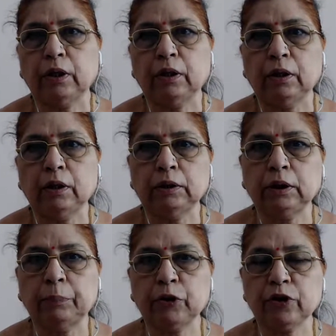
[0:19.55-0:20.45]
the
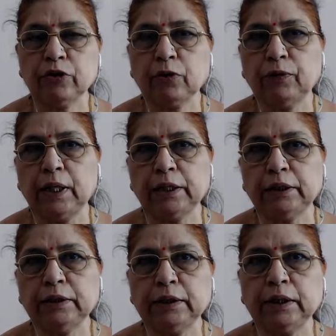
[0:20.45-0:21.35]
process of
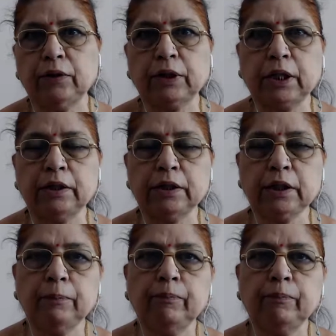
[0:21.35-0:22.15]
elections in our country.